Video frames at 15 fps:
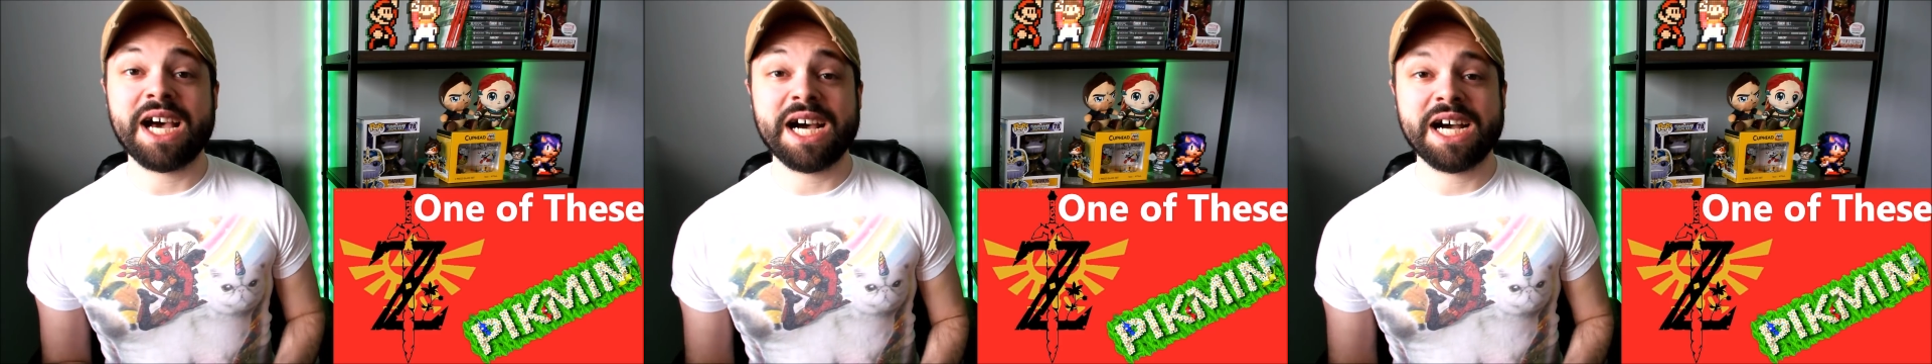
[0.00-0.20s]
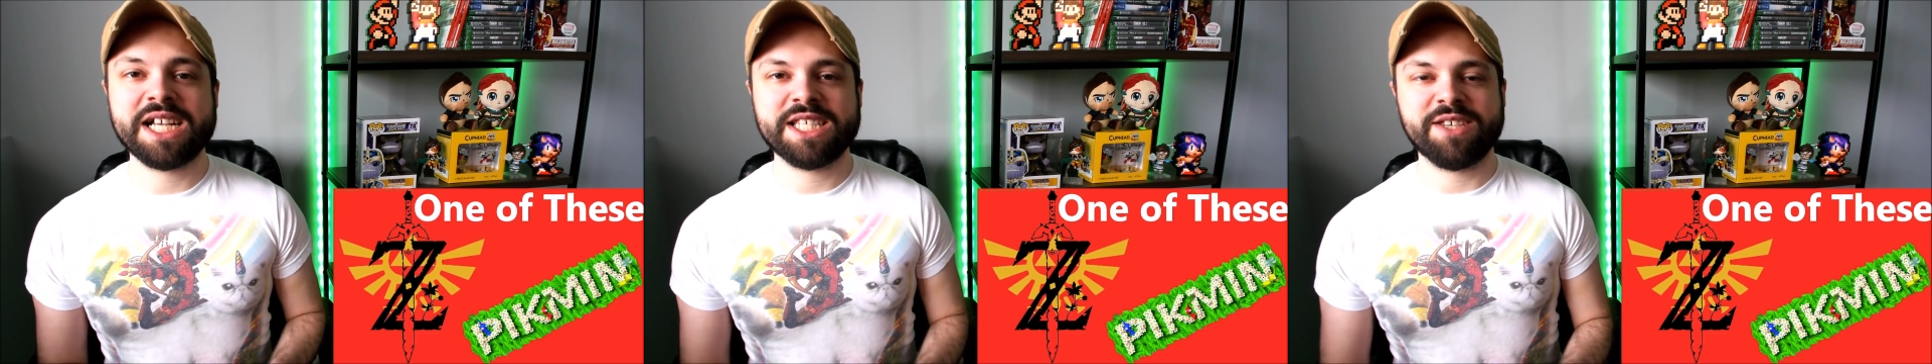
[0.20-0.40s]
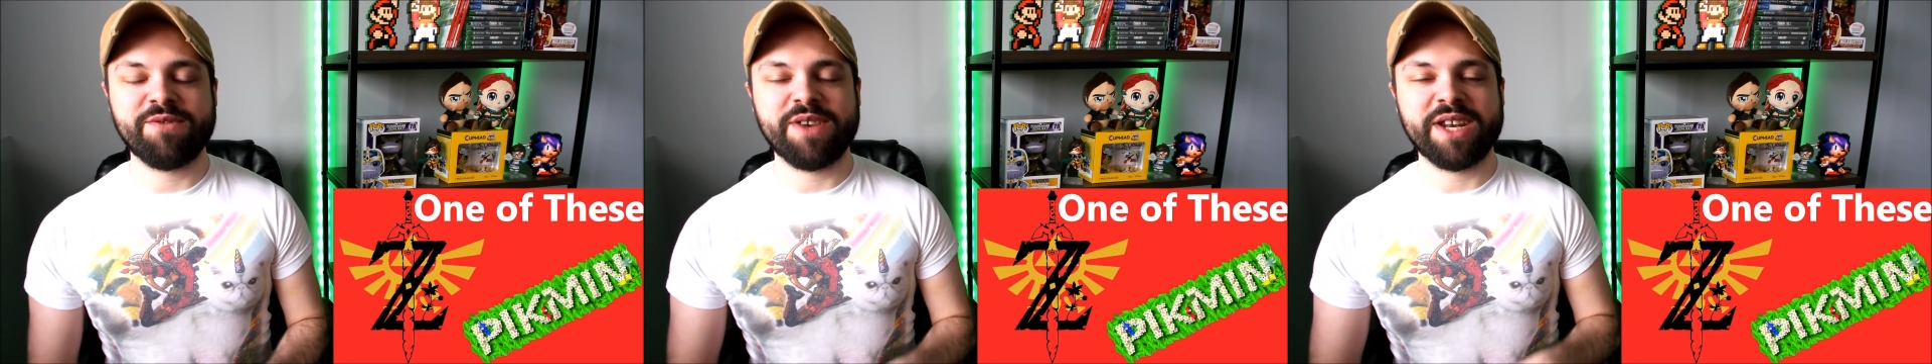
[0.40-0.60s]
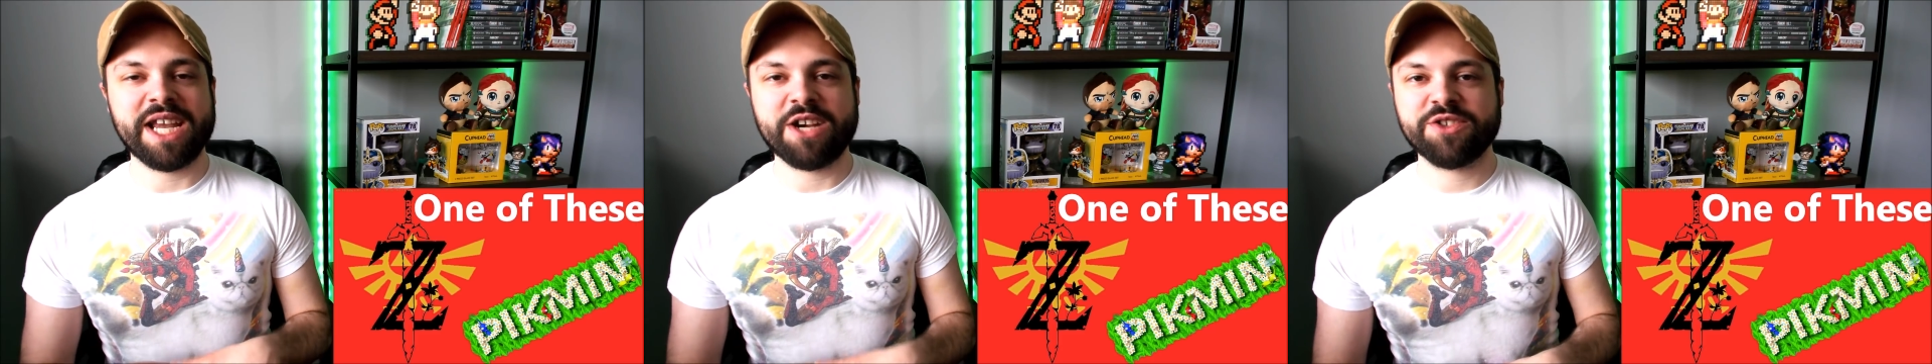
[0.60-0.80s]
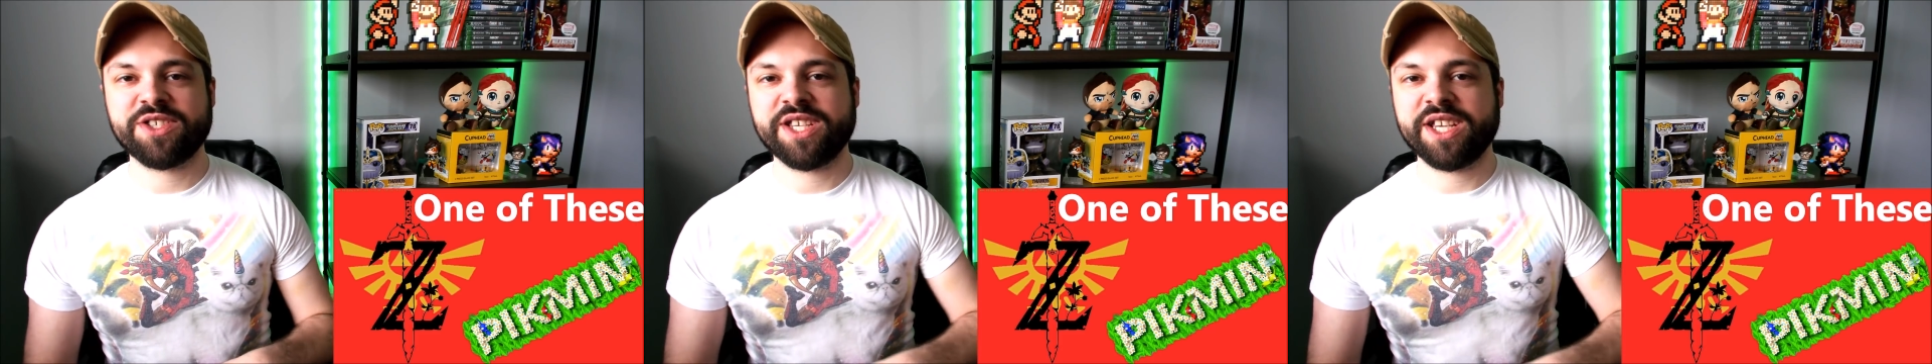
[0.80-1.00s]
odds of
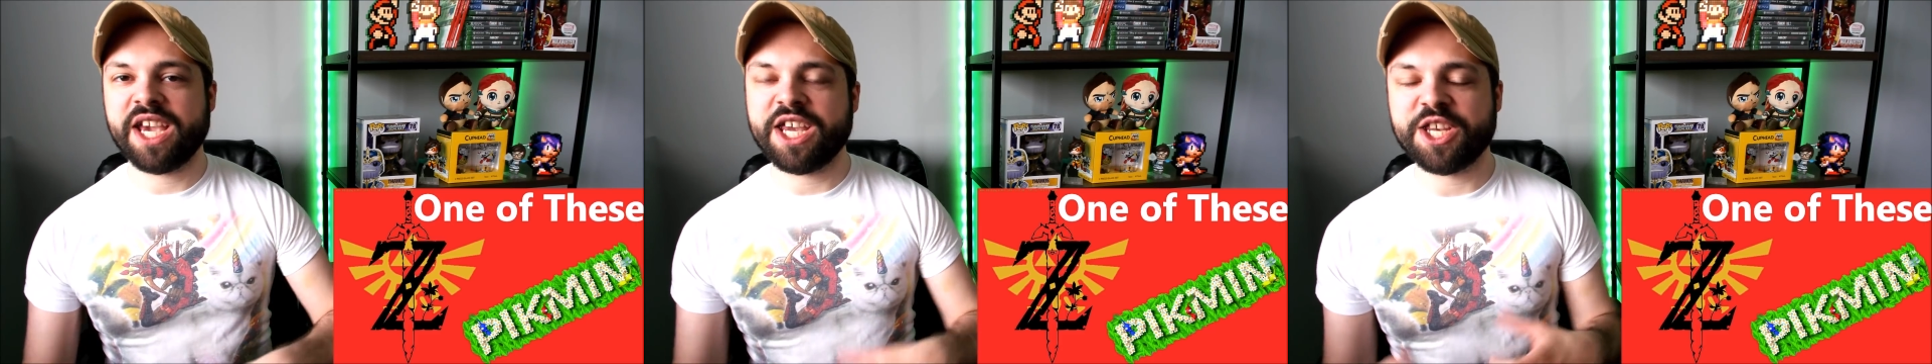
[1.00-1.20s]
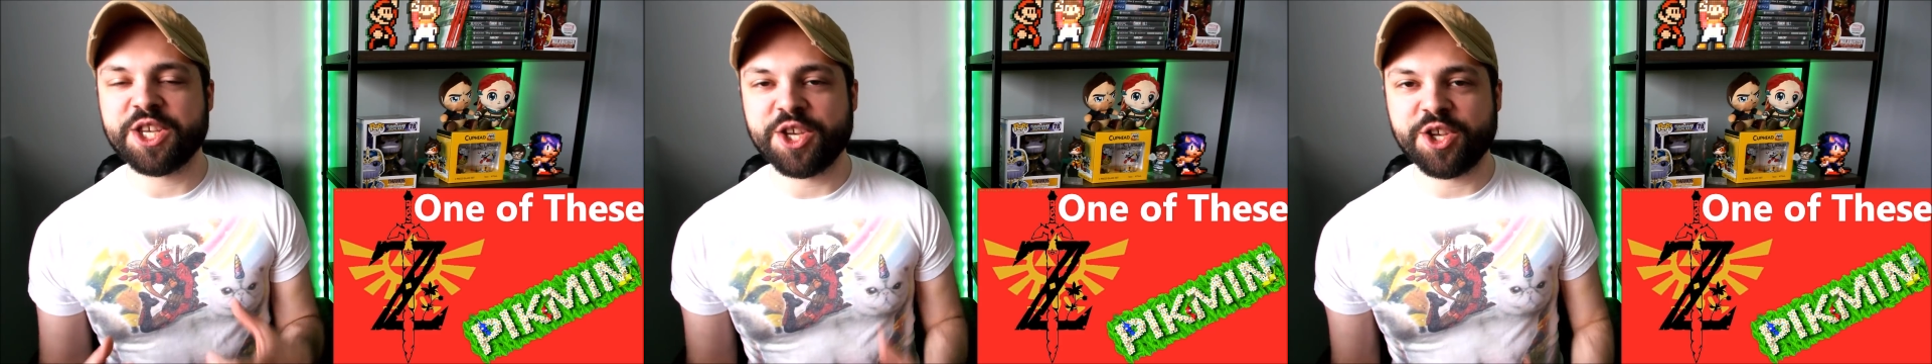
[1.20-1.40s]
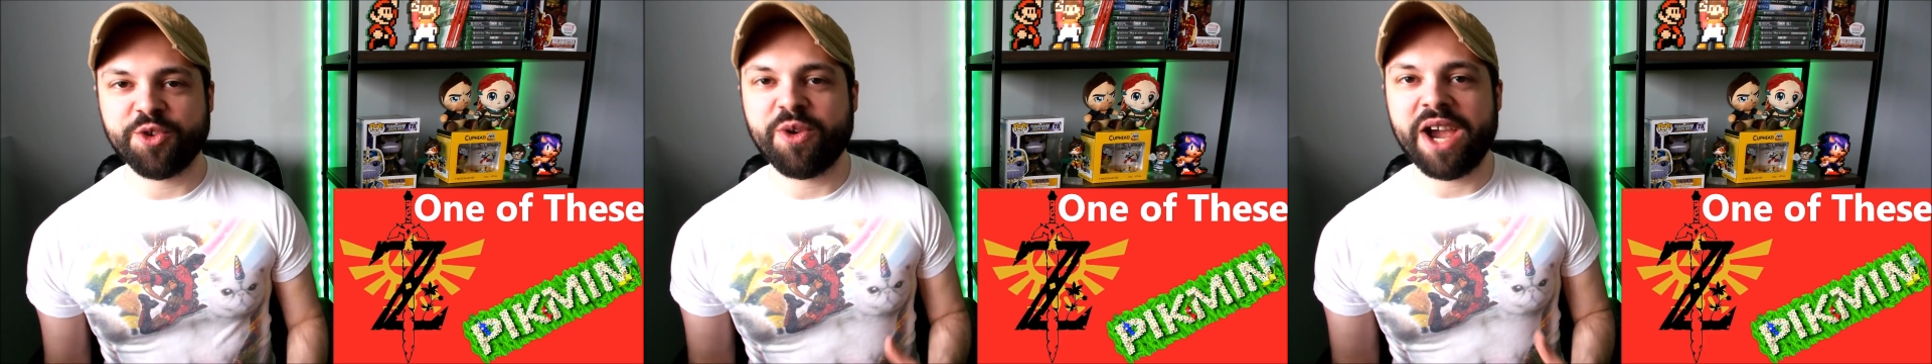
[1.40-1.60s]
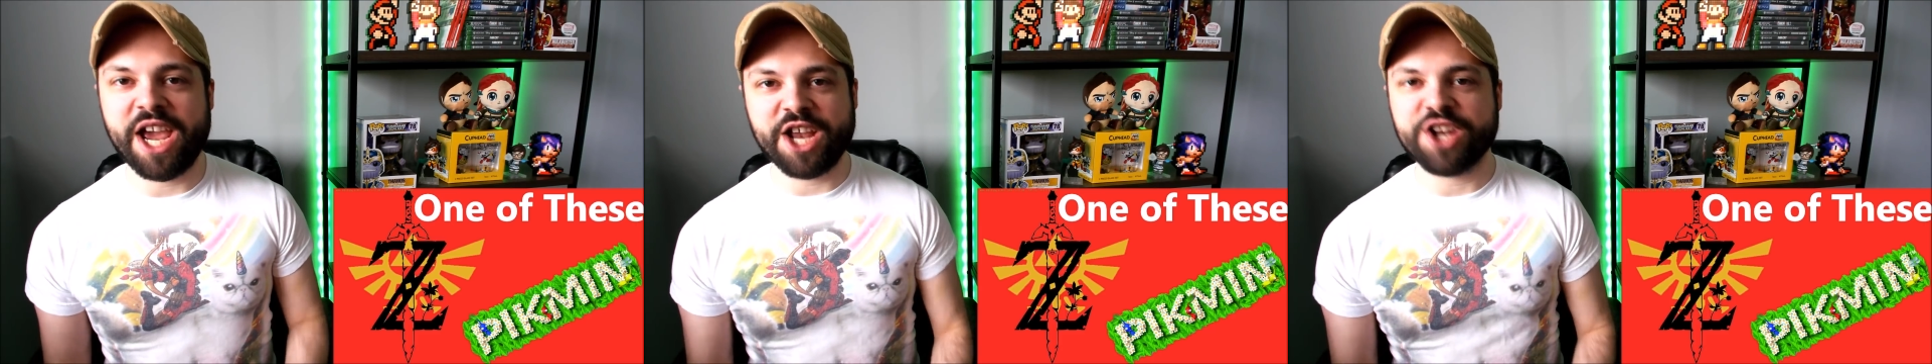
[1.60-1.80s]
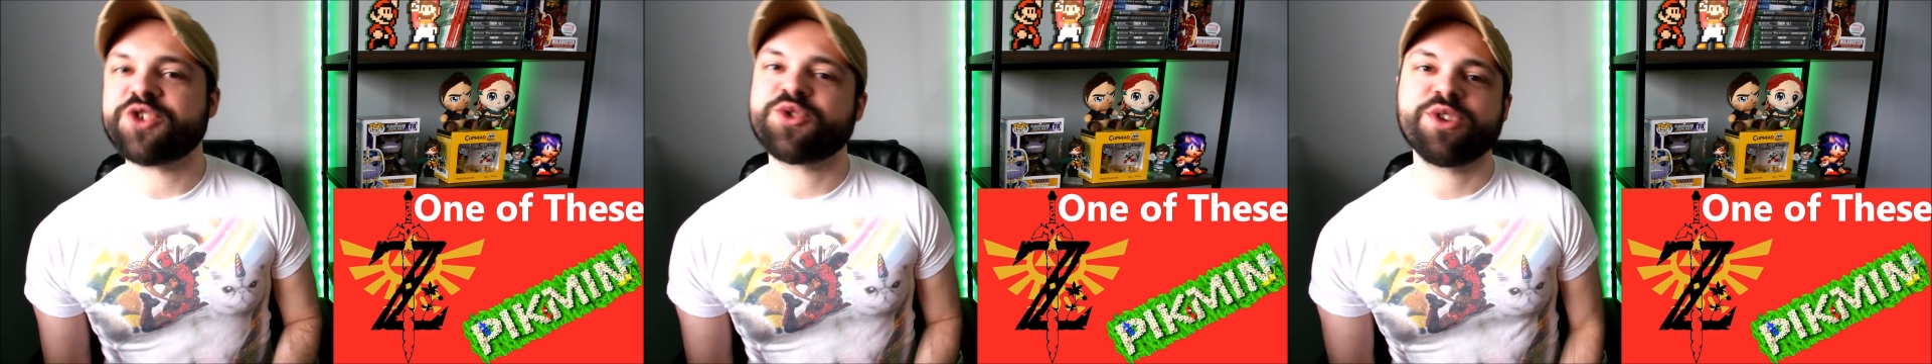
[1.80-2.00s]
announcing a new
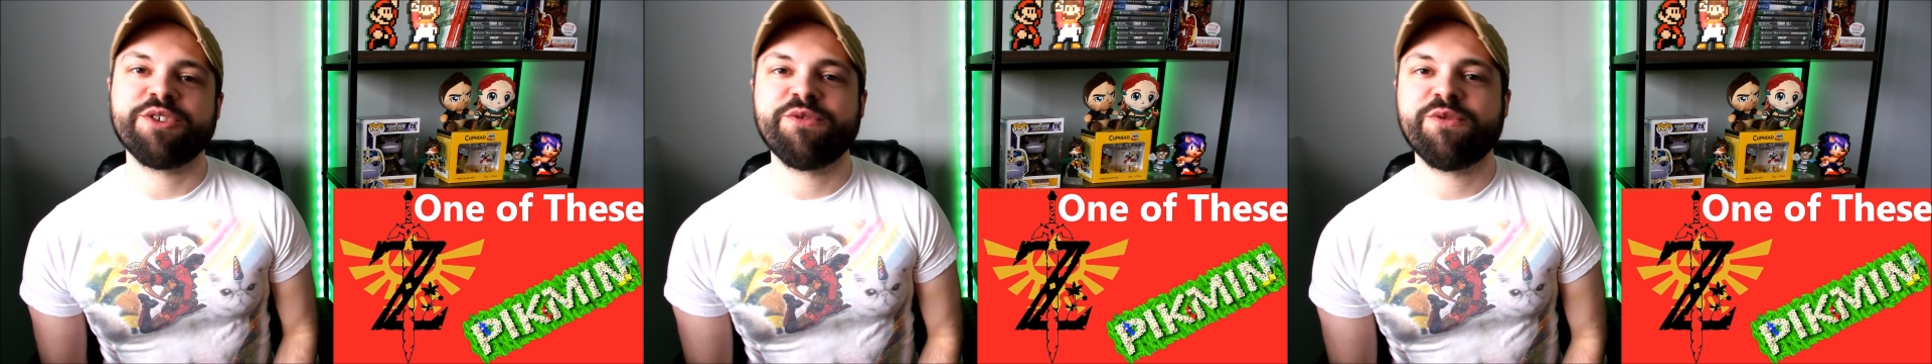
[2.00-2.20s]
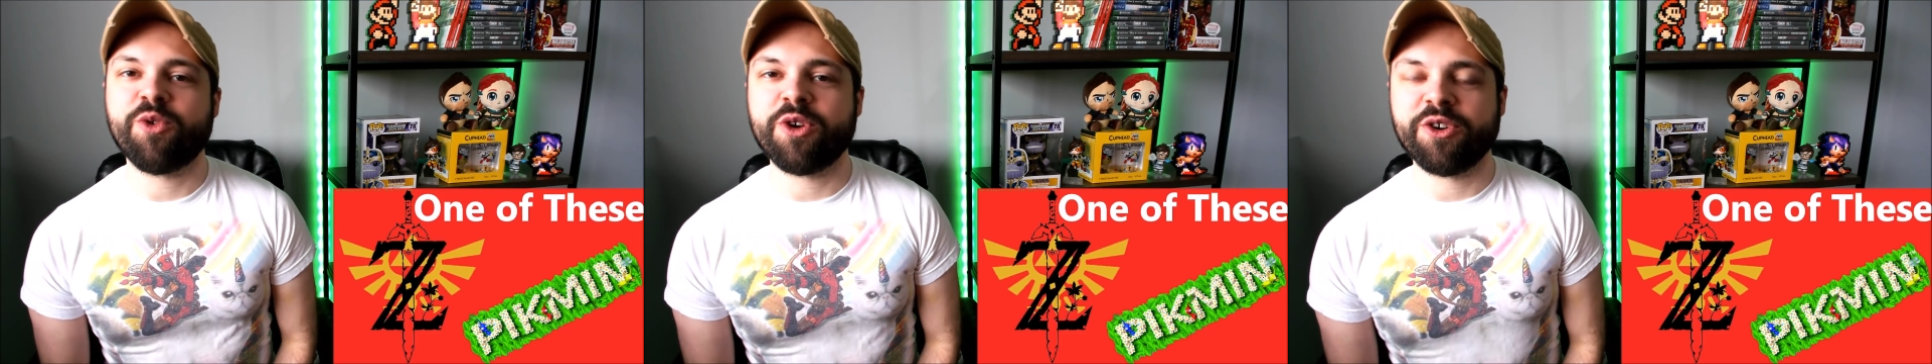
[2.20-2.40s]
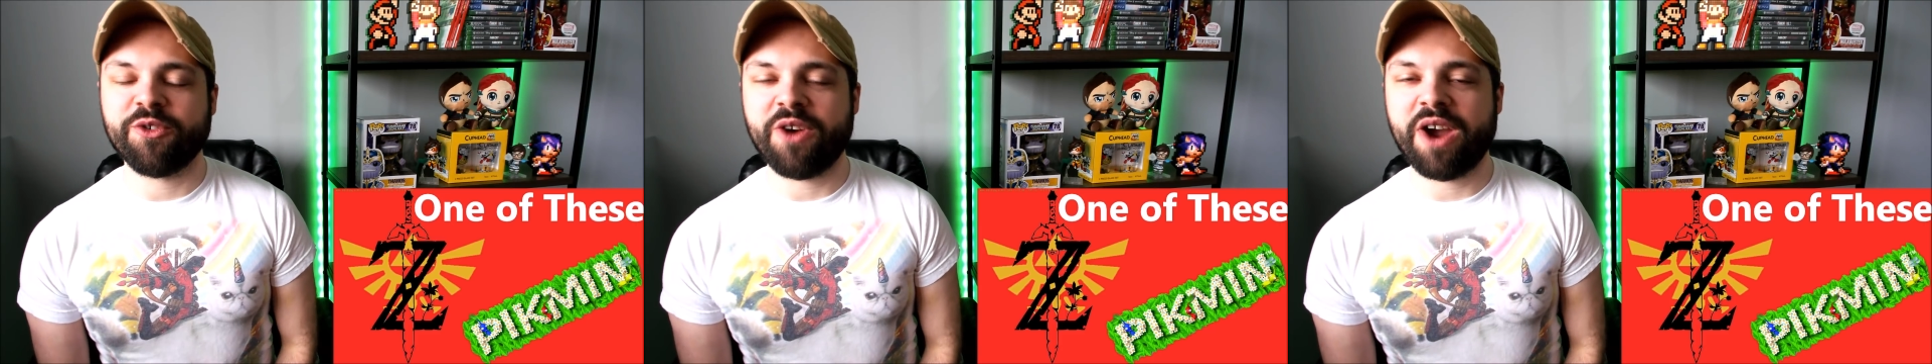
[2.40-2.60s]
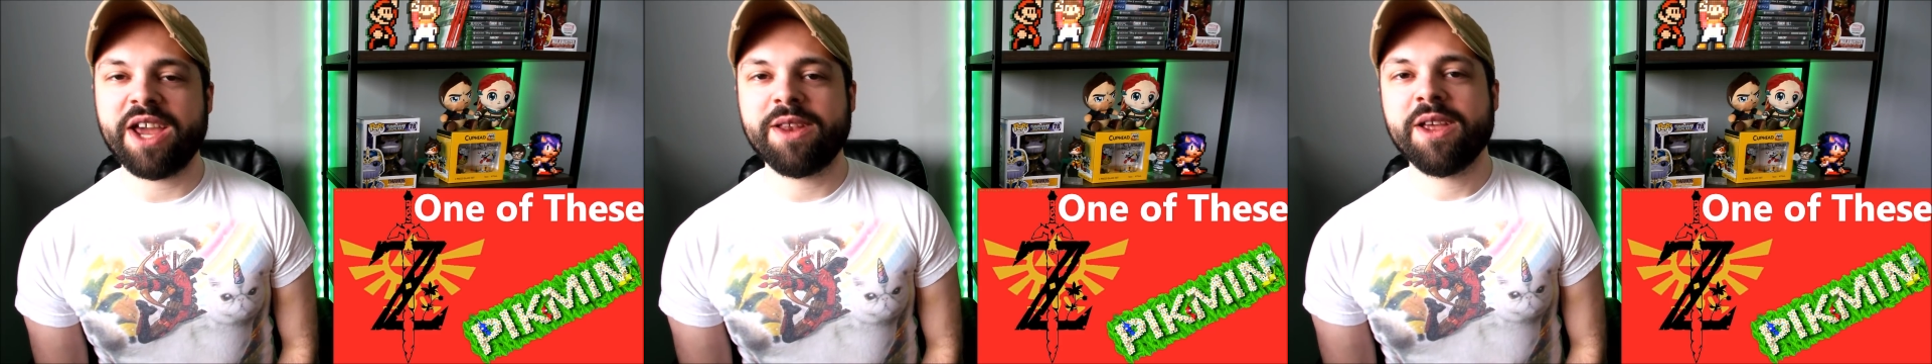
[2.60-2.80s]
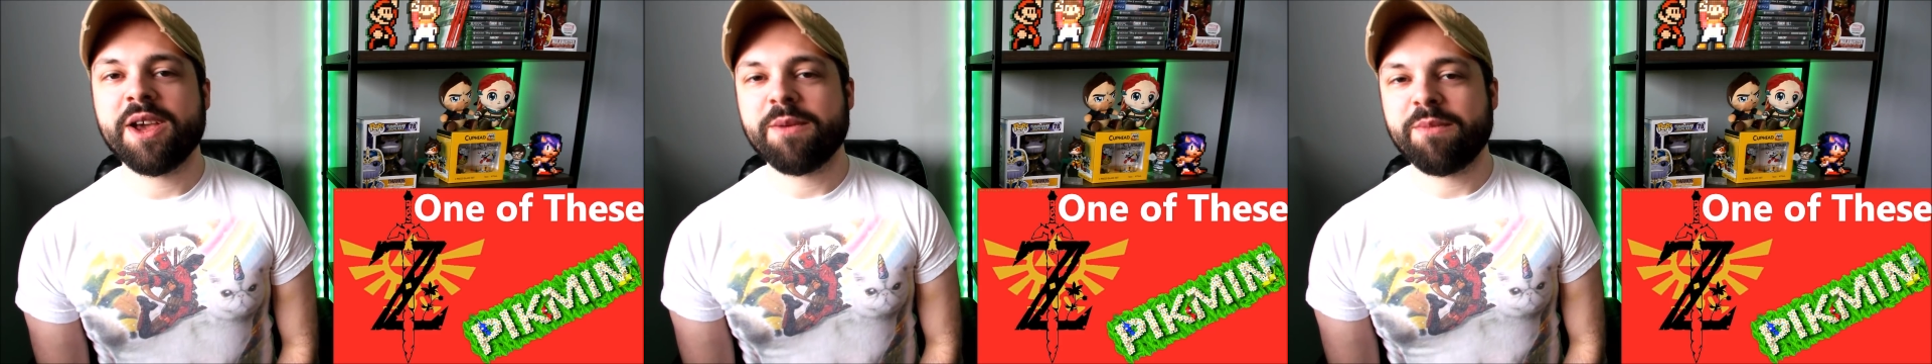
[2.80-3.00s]
entry for, right?